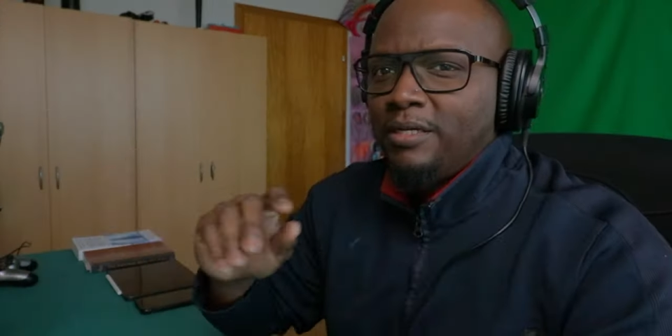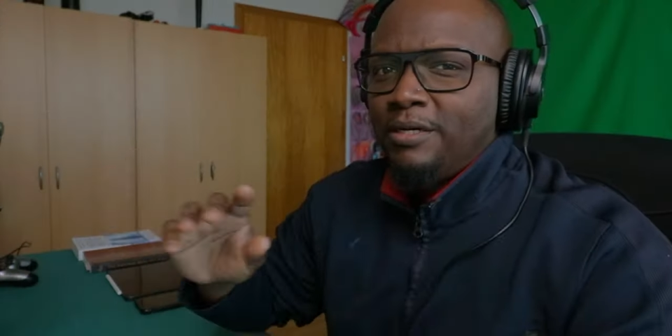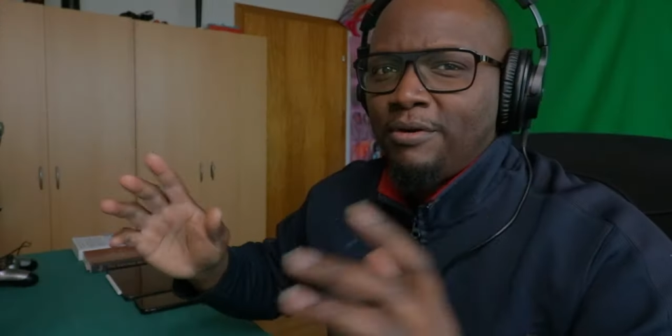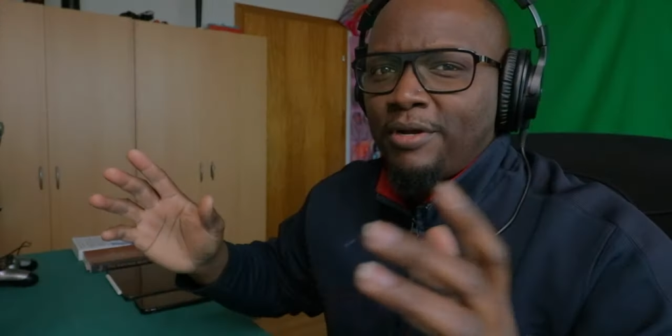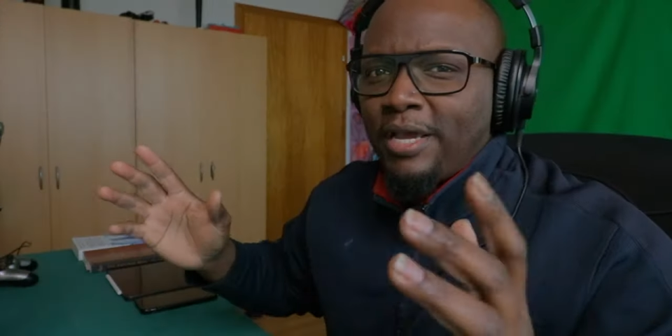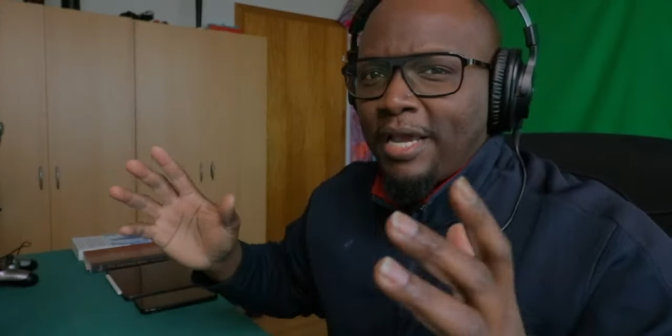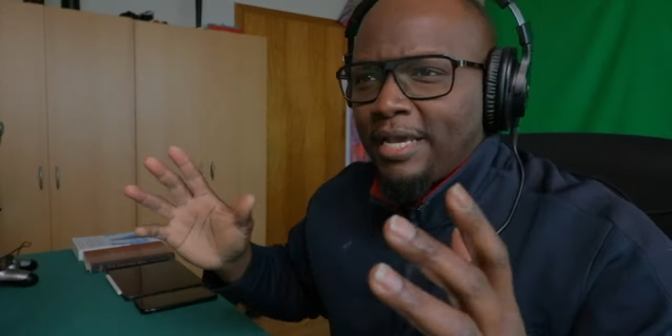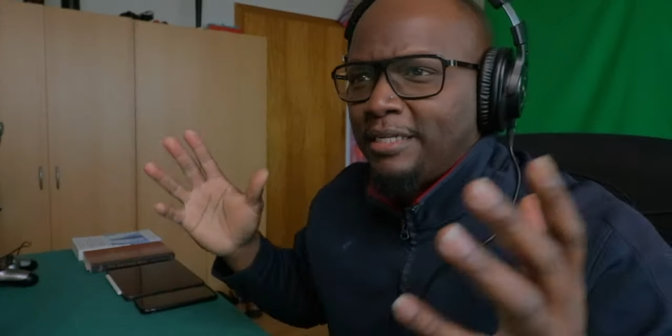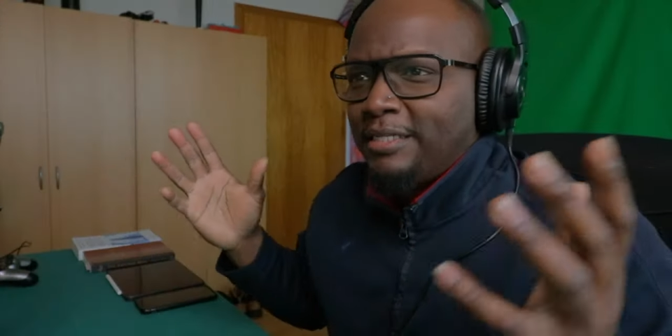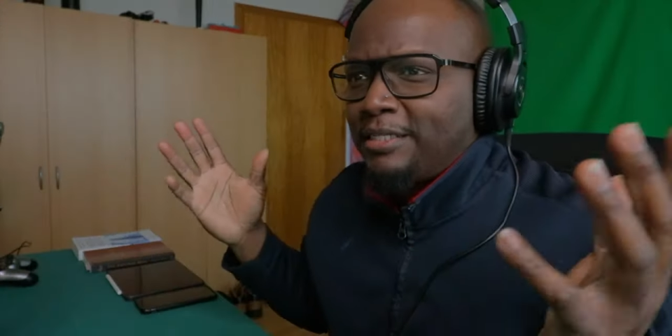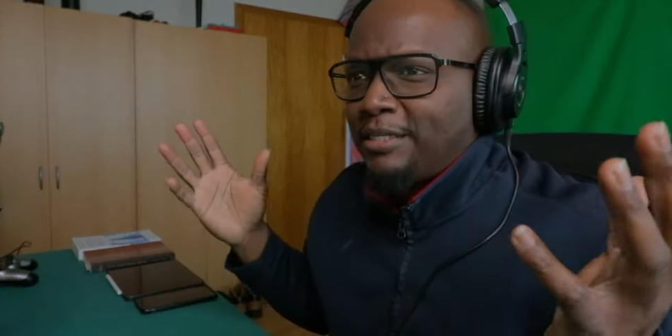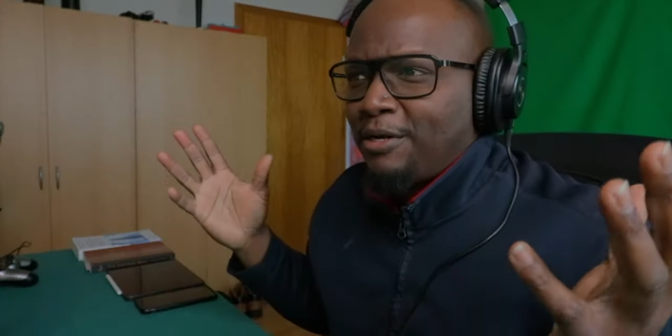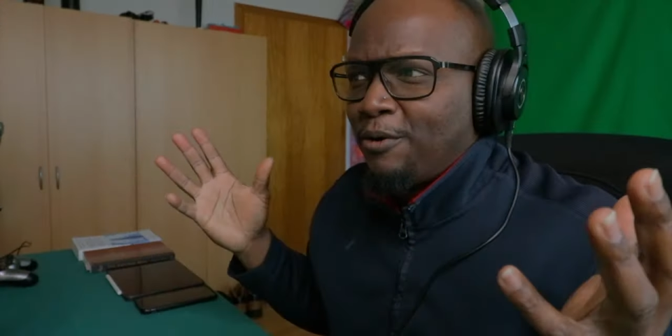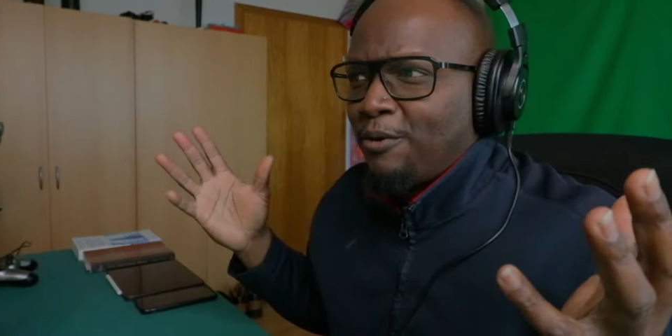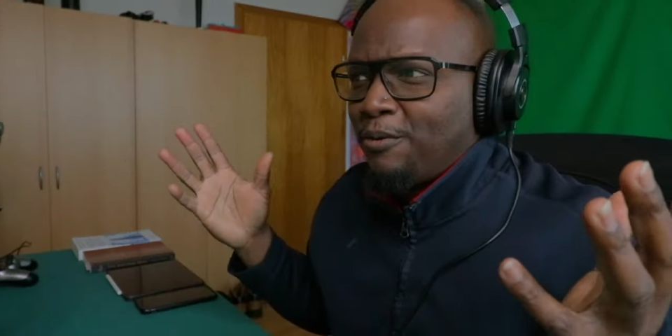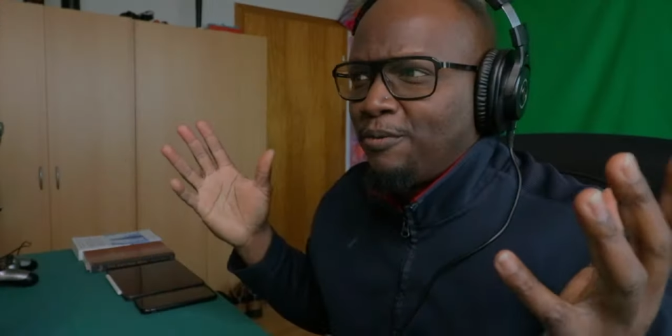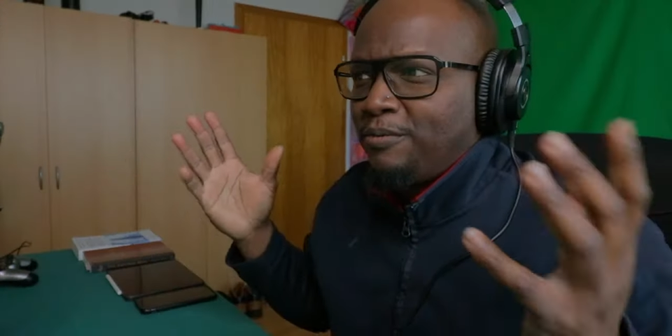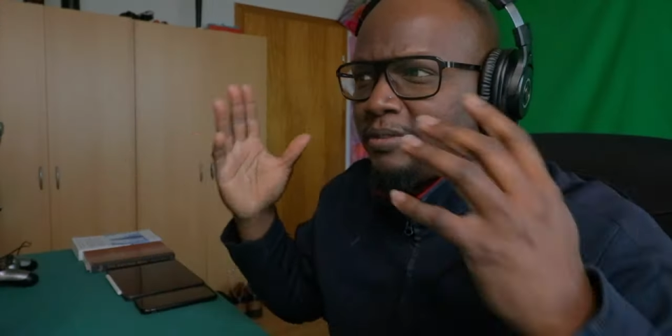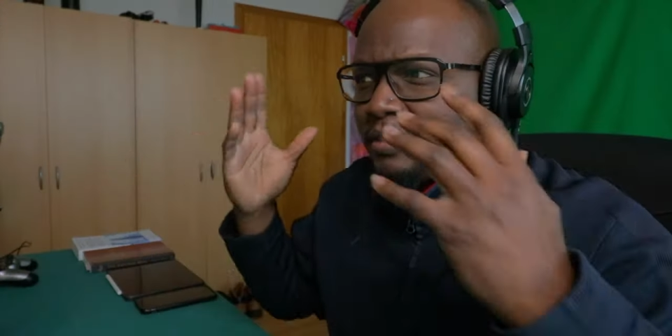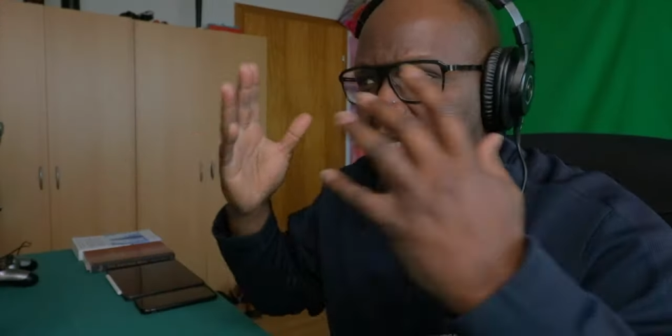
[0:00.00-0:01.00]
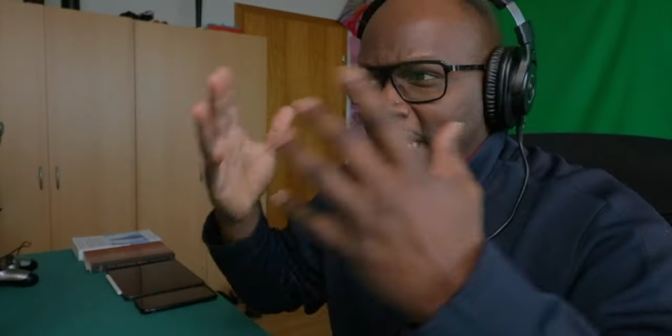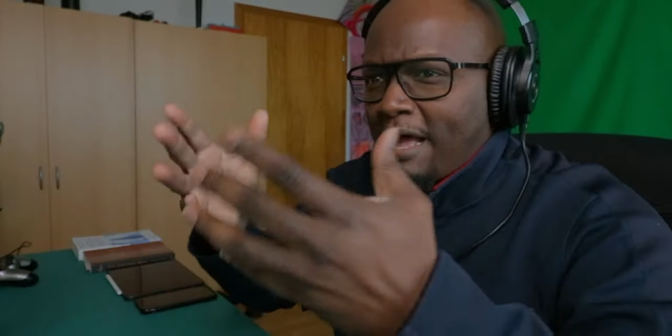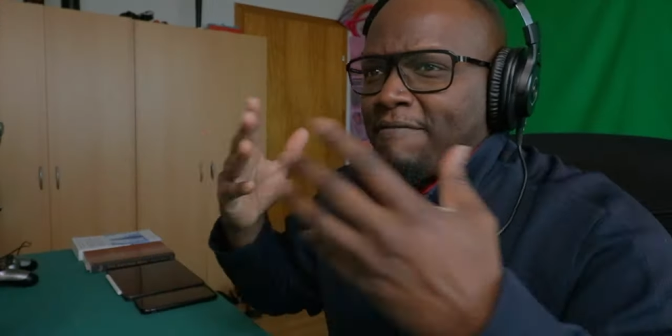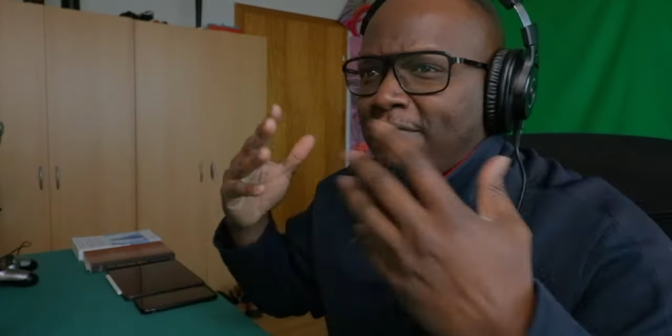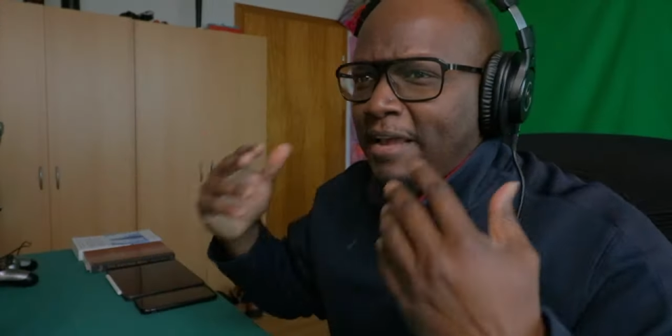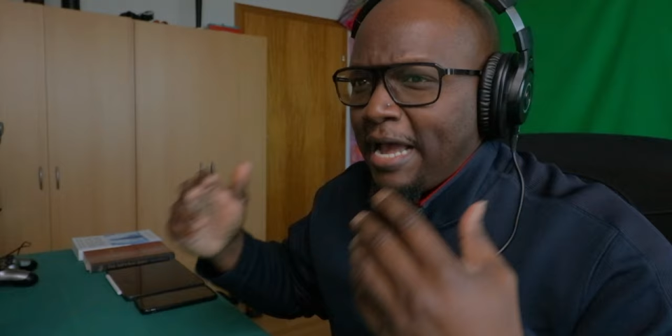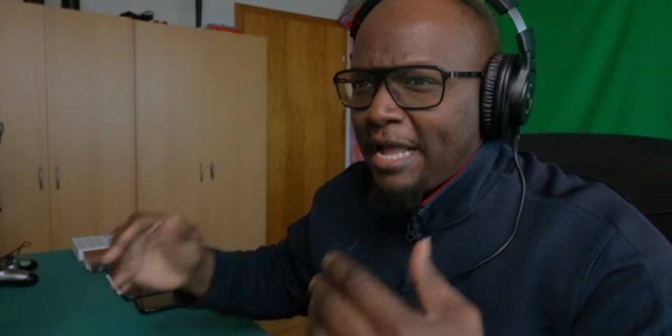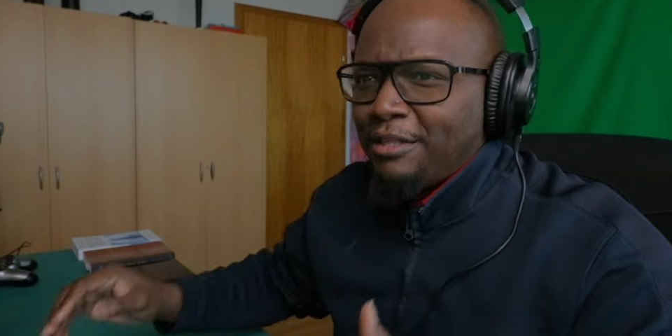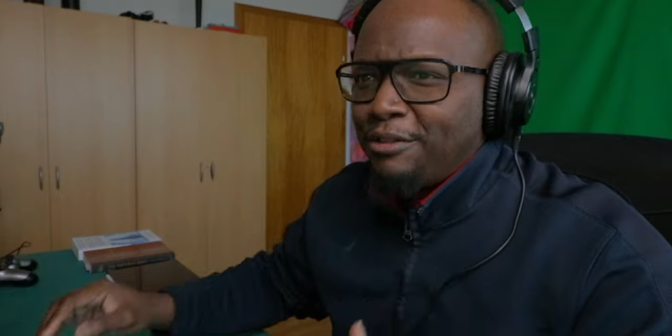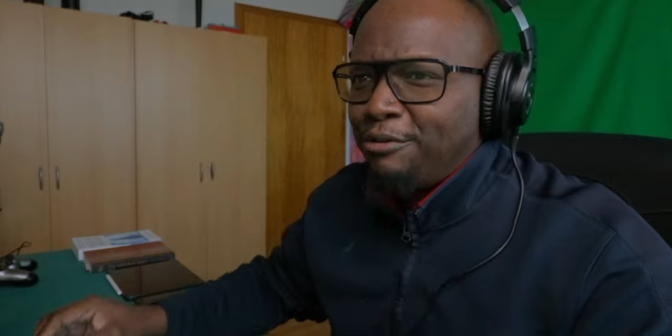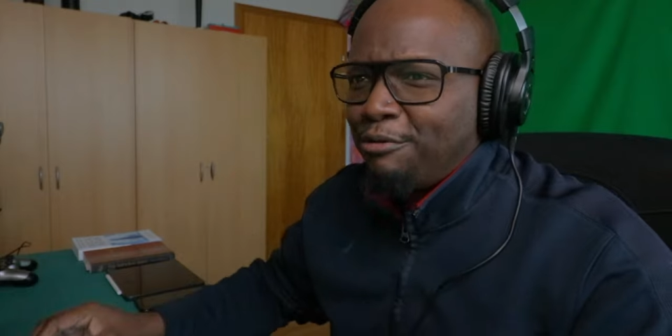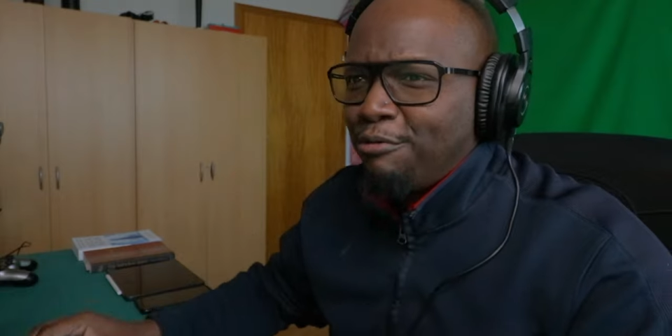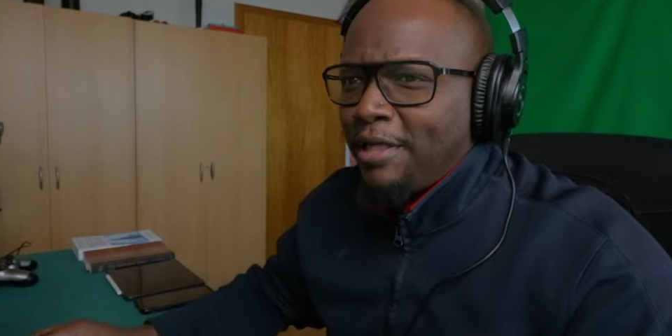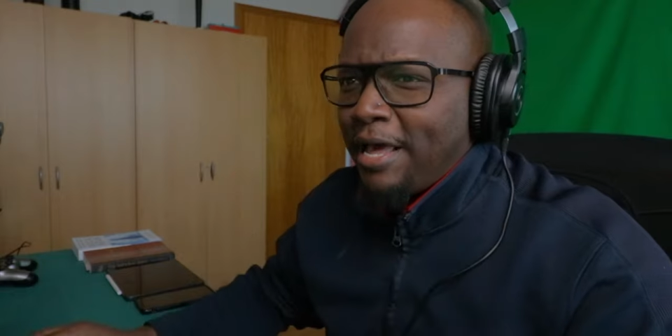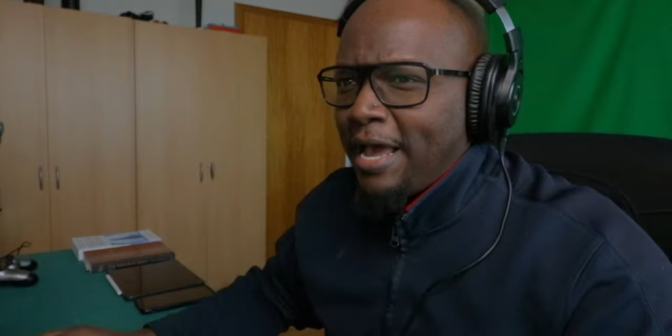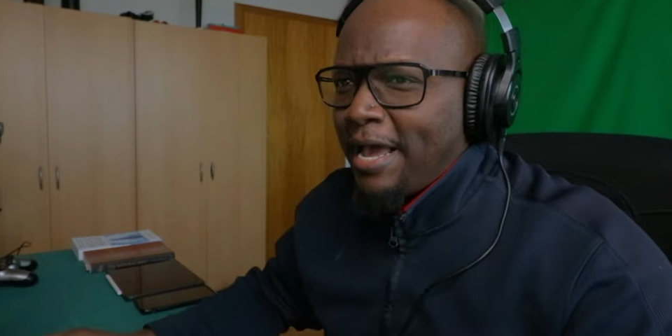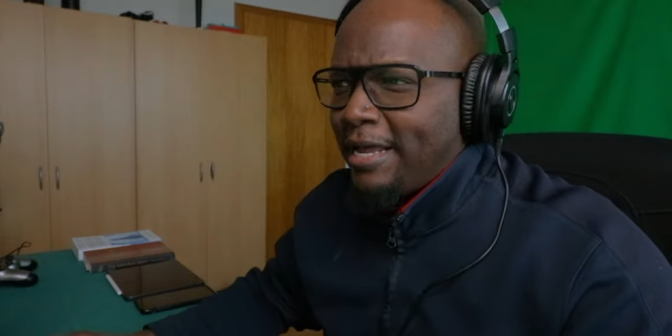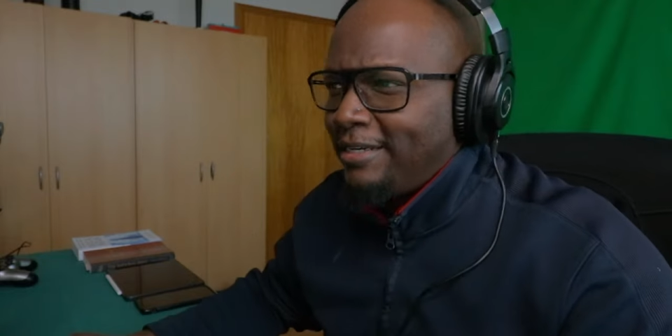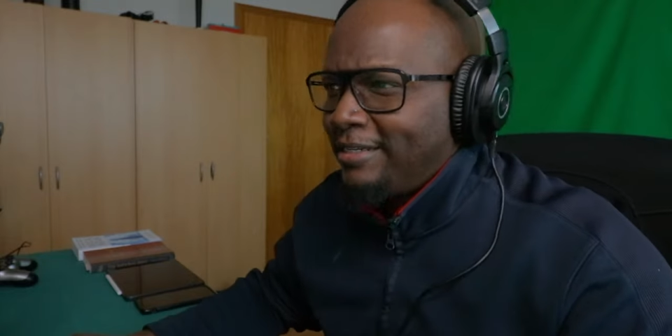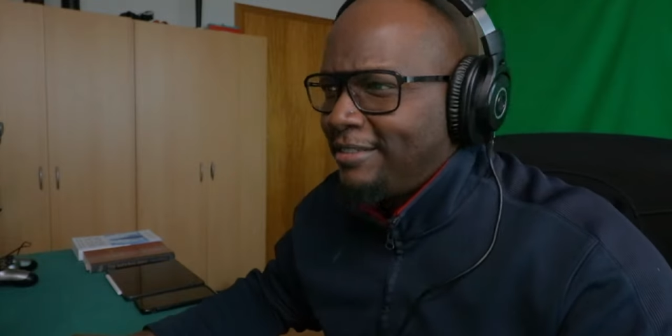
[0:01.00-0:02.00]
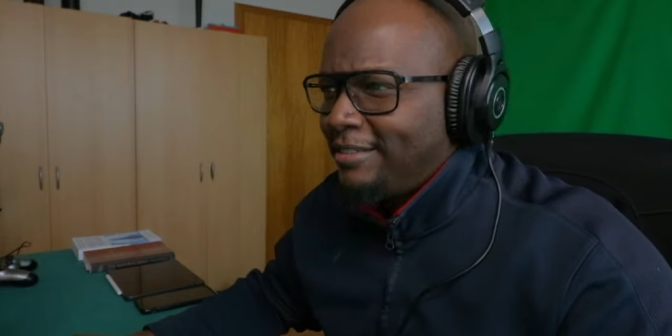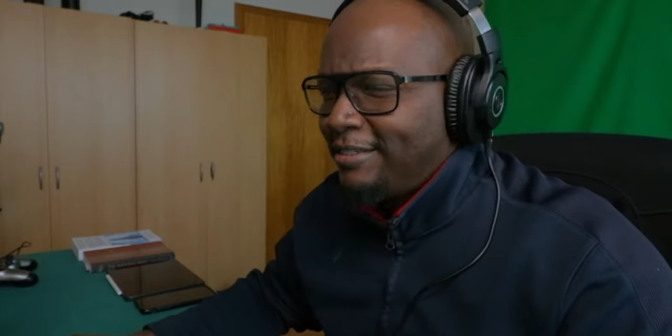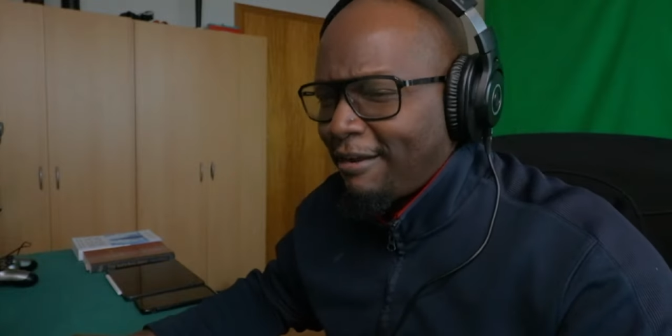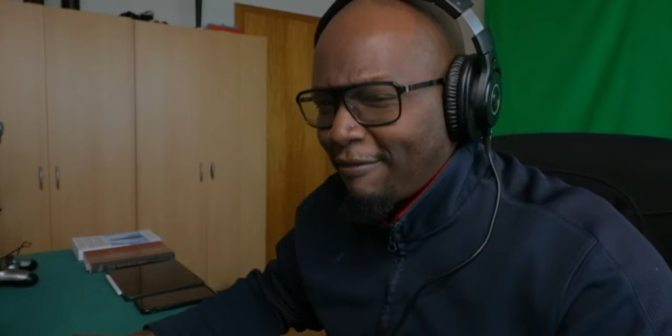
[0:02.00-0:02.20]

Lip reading: Okay, so I've gotten through that.